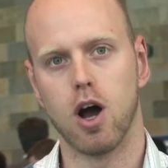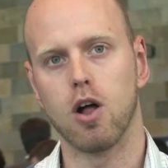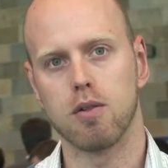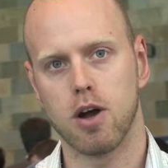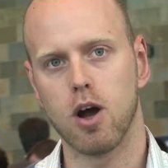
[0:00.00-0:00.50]

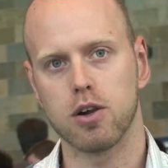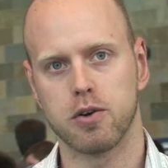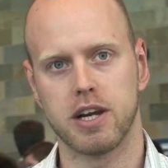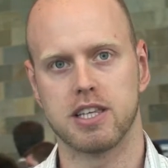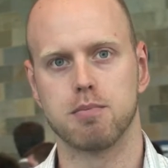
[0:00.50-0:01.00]
all
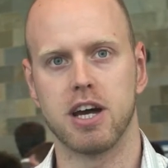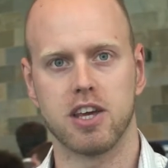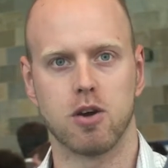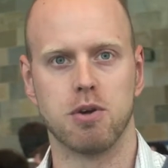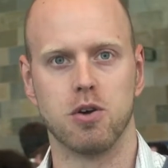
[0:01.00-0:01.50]
created by
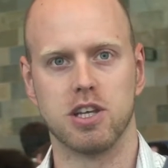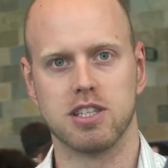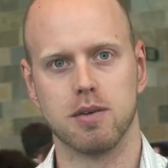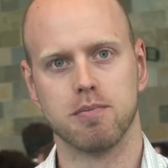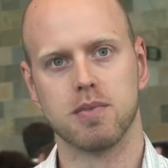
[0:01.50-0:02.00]
the
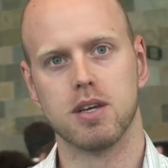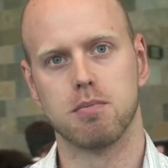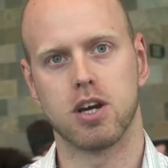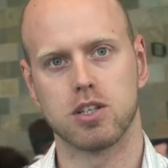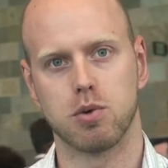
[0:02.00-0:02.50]
community,
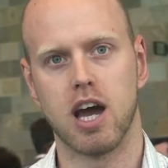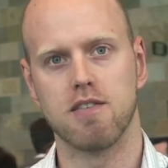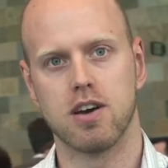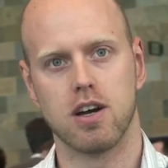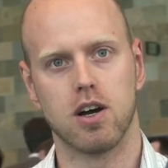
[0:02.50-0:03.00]
because we
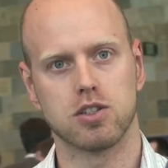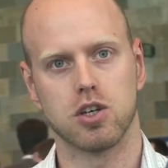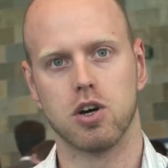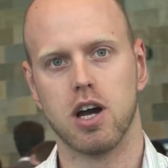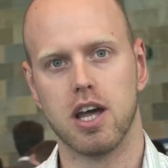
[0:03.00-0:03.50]
have
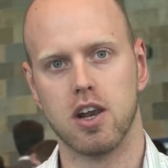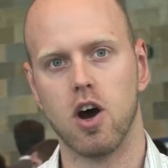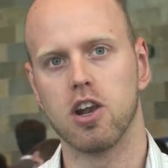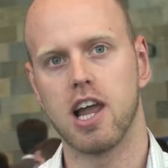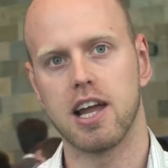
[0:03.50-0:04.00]
also an
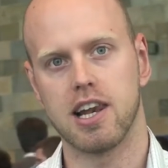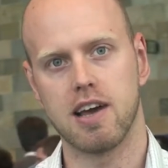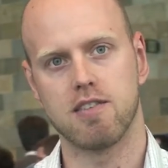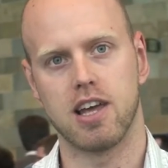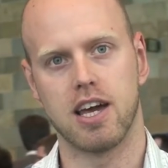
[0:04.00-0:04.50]
online
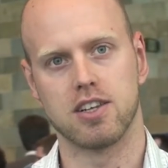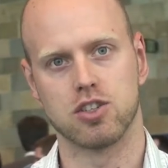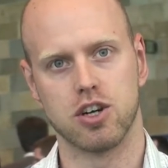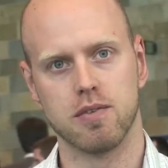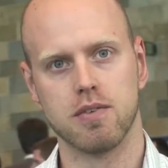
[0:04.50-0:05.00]
level
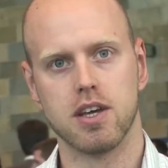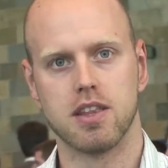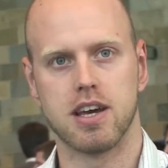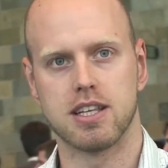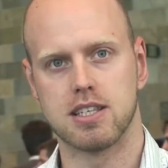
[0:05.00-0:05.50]
editor
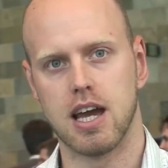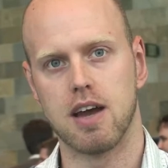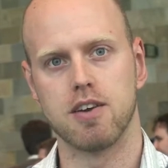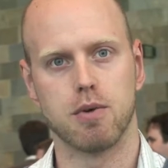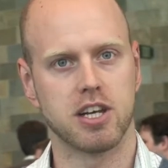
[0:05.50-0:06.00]
that
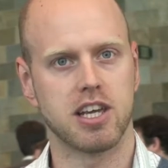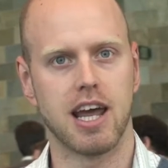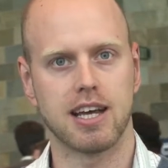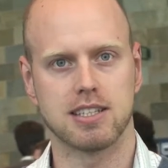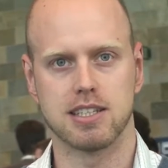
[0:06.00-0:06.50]
anyone can
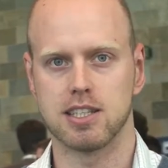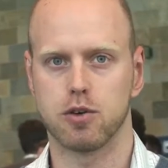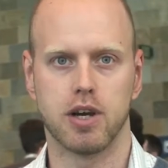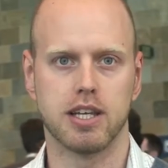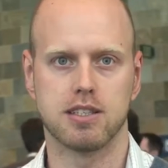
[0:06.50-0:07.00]
access and
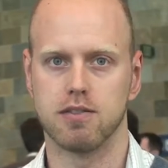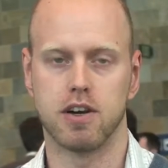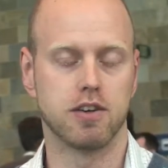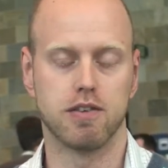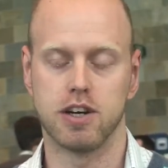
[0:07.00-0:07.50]
create
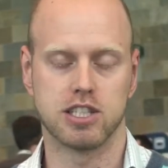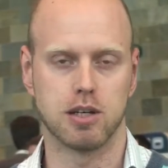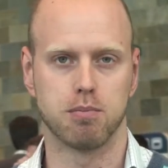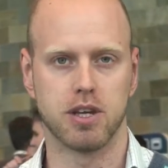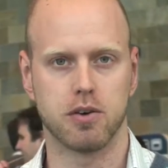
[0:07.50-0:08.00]
very
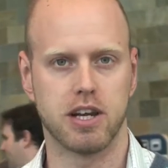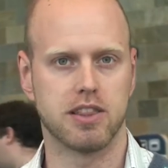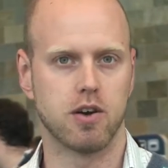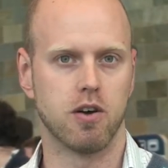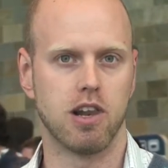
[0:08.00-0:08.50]
simply,
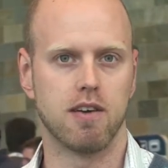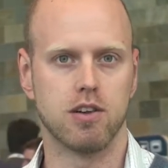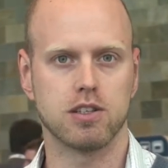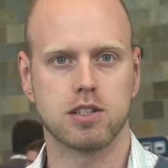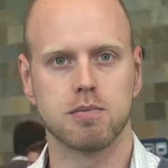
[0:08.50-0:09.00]
create their own
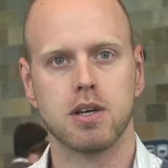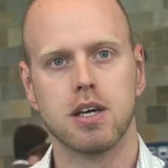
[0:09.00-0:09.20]
levels.